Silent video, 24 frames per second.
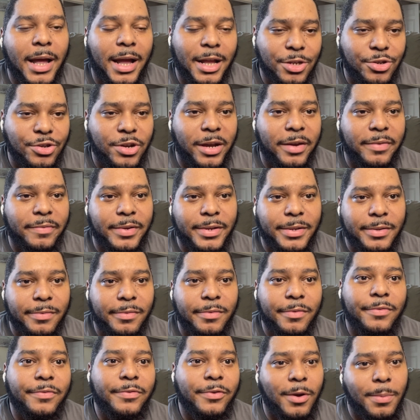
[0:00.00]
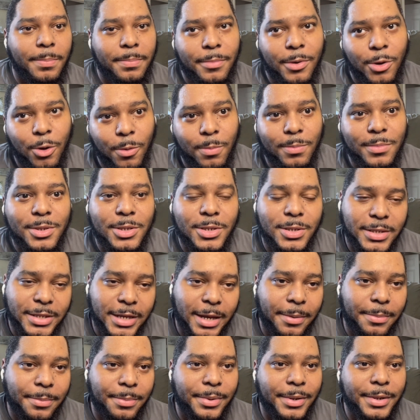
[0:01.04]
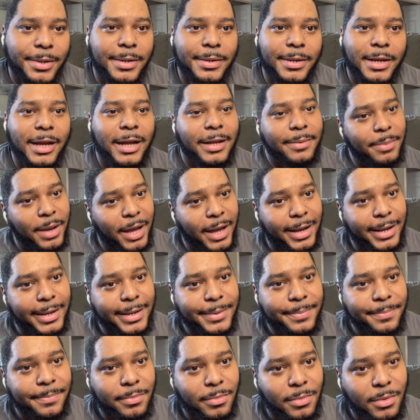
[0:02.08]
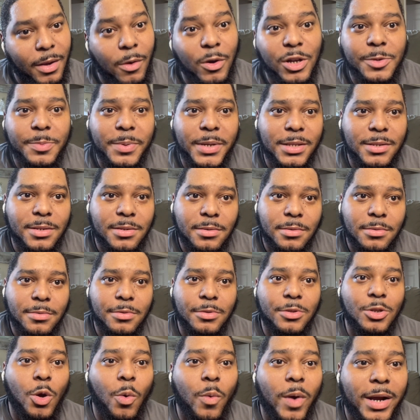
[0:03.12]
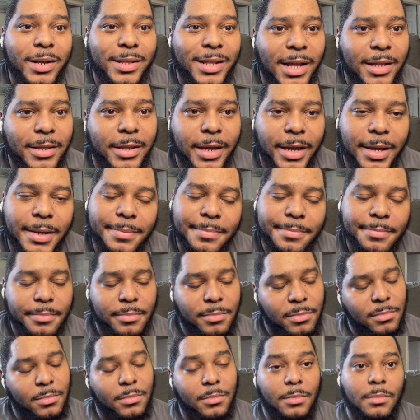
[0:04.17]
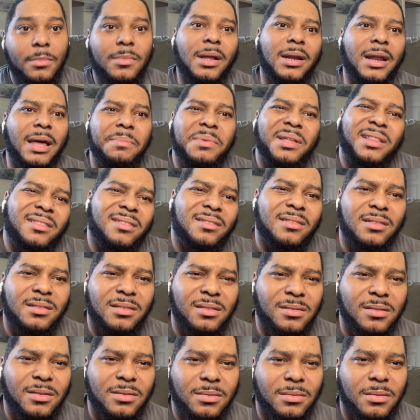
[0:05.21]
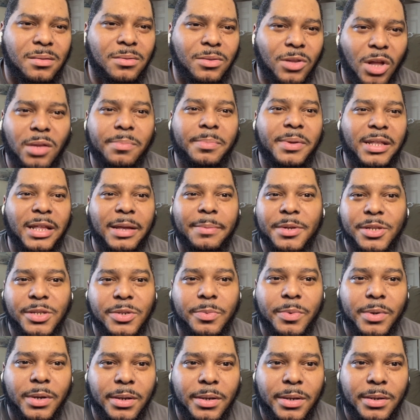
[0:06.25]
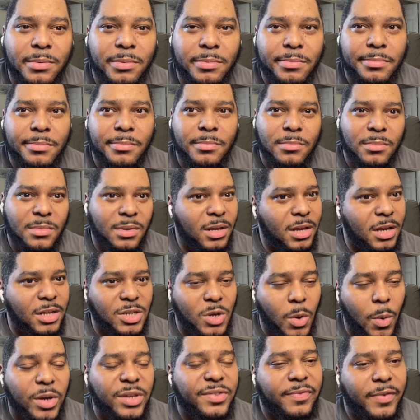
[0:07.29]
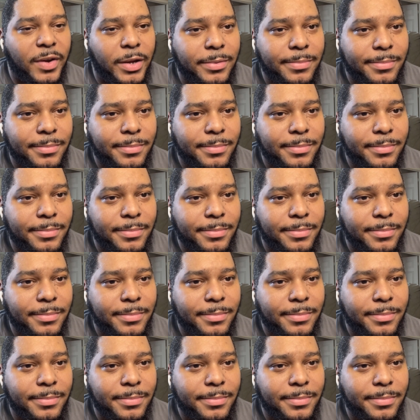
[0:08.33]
driving from home to Tampa and back, which means no work that day. Well, I mean, not being able to work is always fun,